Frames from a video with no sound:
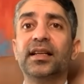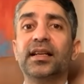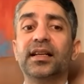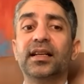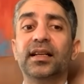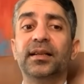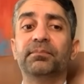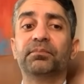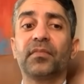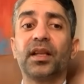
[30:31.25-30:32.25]

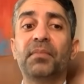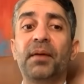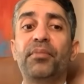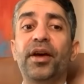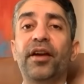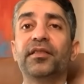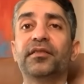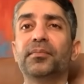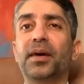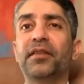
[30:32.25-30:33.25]
um, my
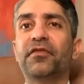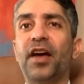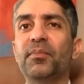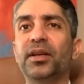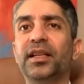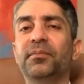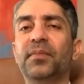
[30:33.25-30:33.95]
parents and my family,